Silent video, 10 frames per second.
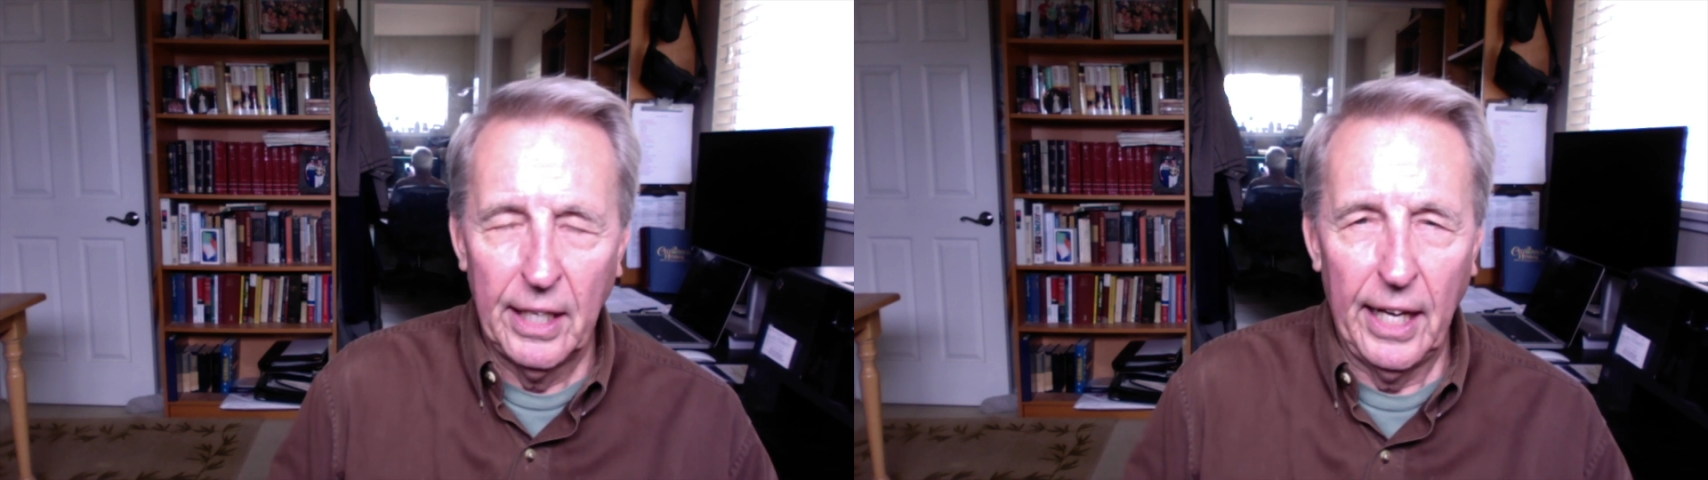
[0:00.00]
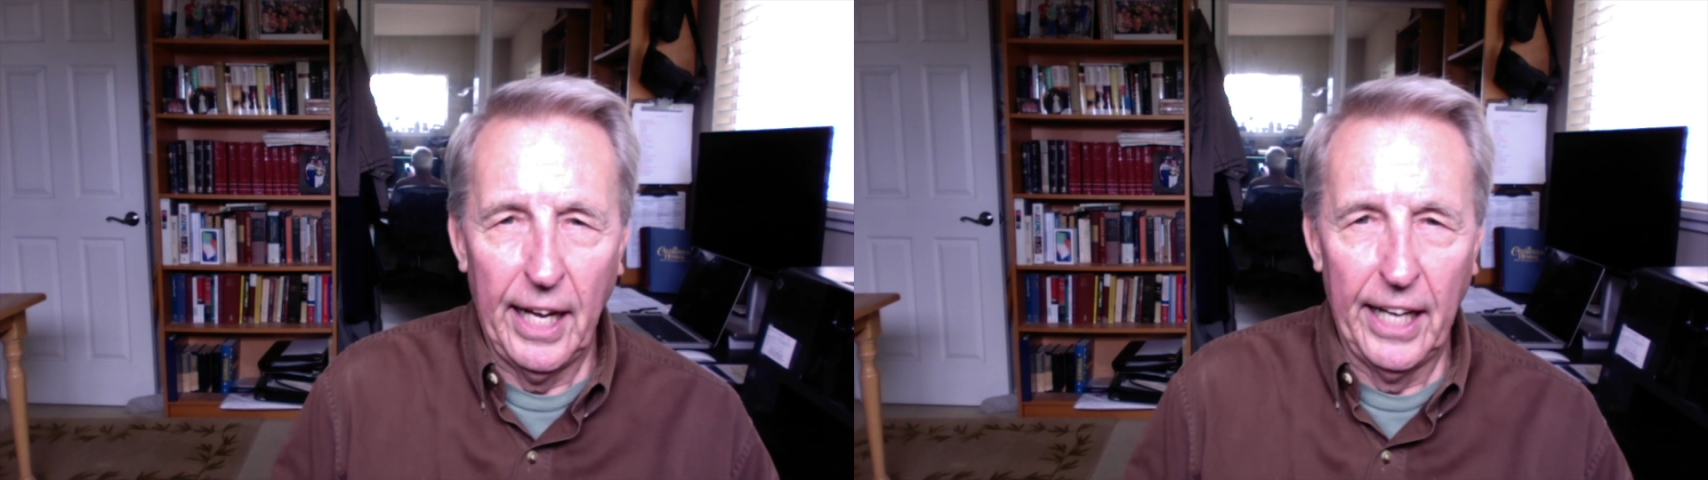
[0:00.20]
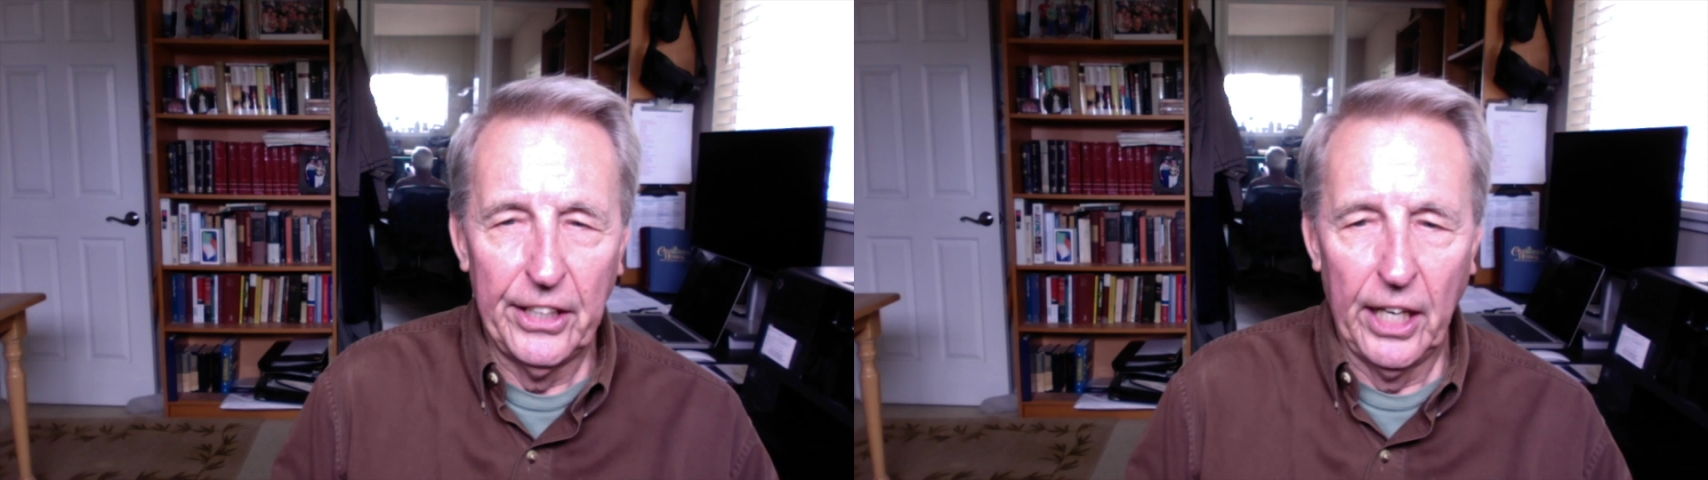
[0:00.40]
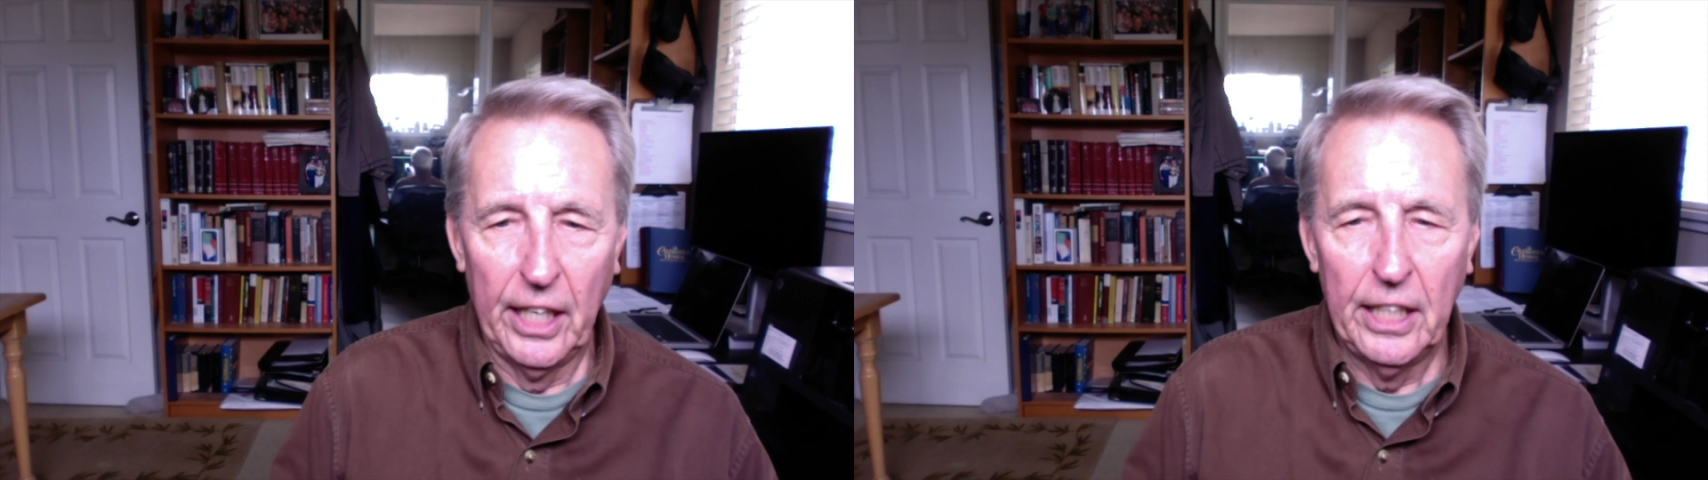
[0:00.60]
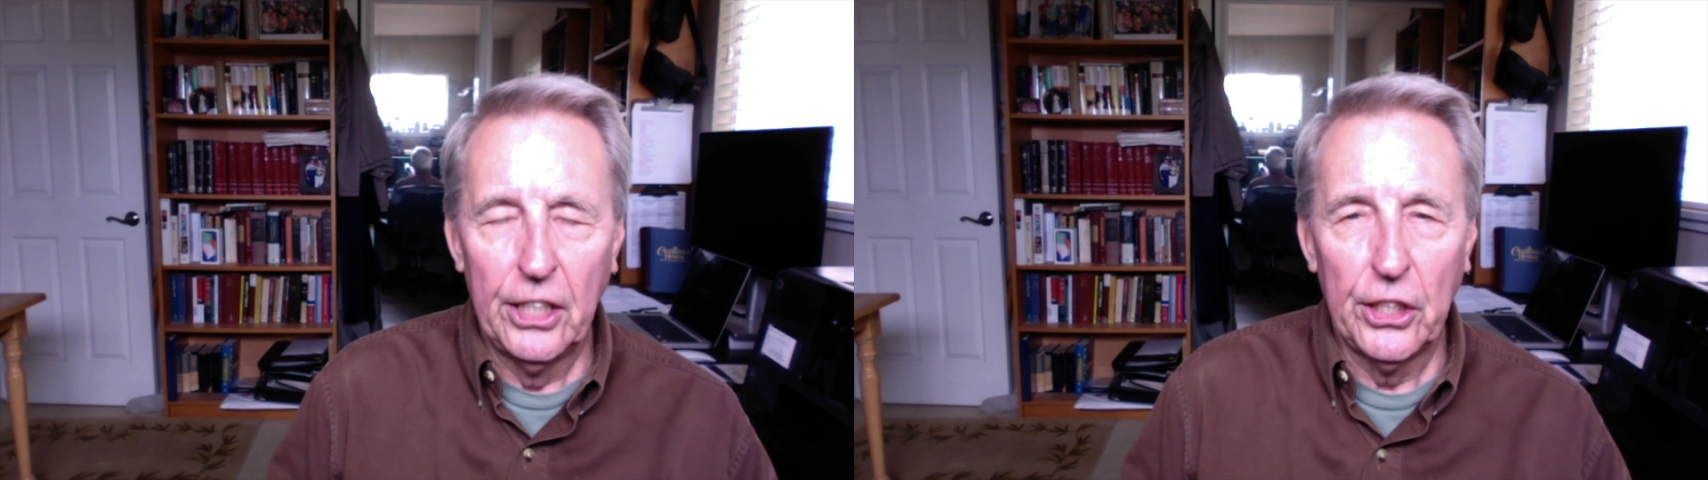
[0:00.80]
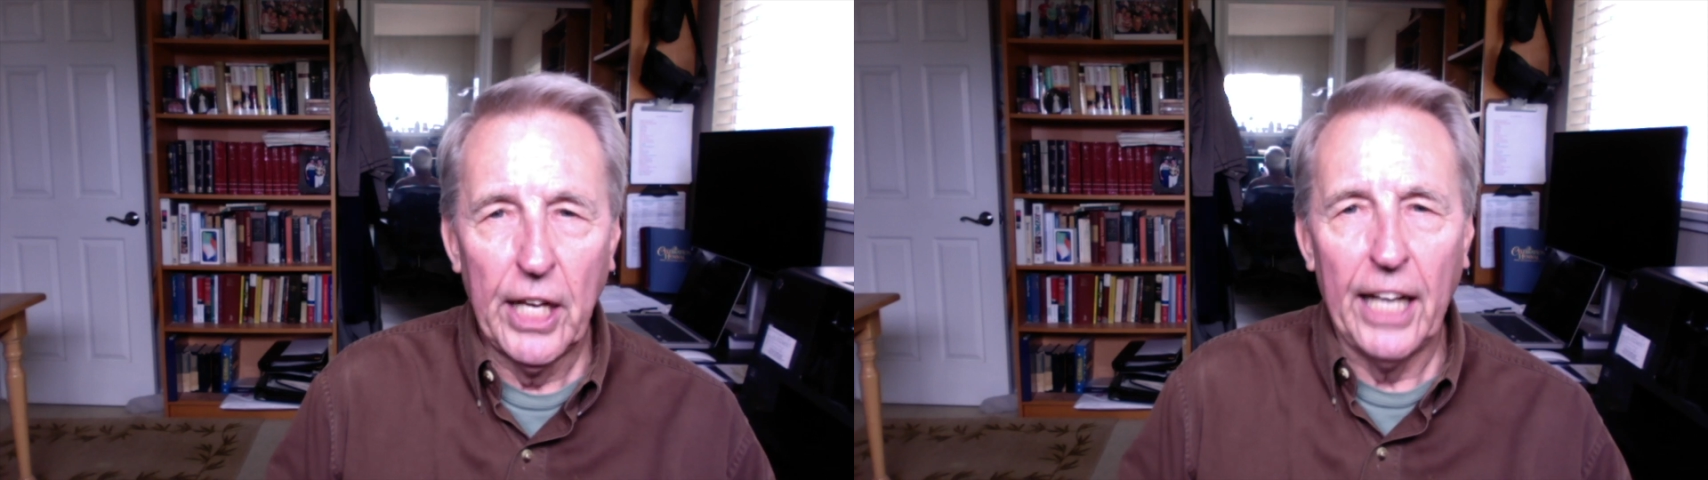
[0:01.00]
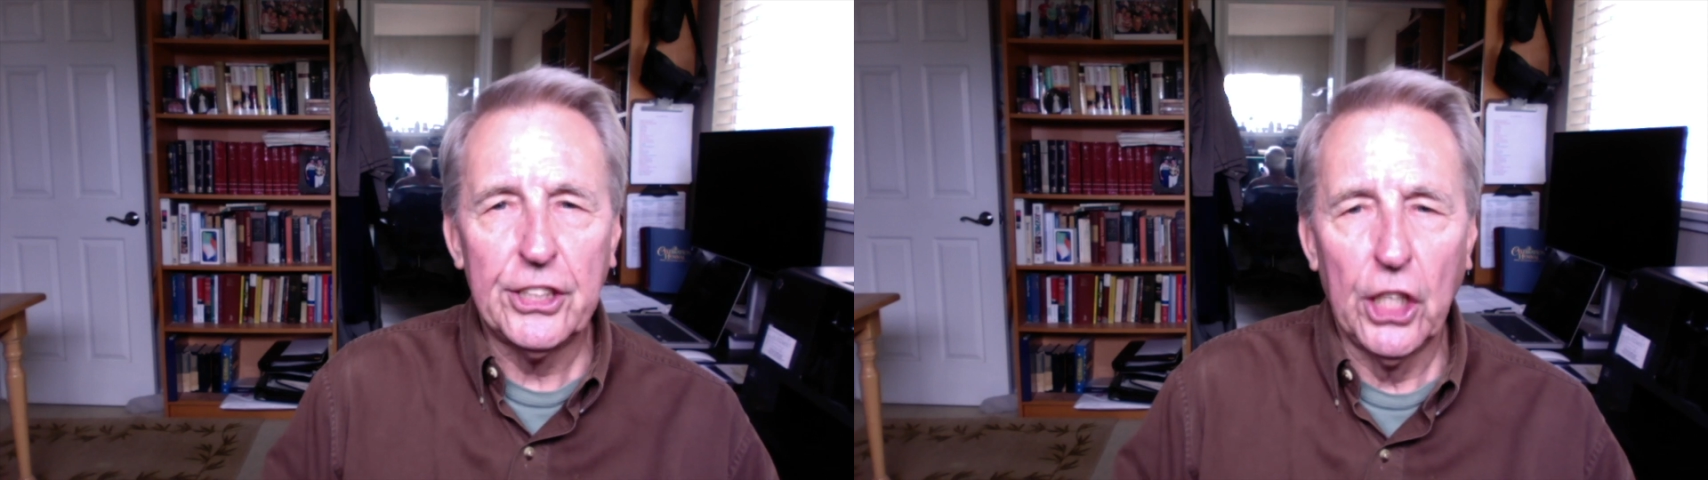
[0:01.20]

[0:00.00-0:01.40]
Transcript: And uh, you'd ask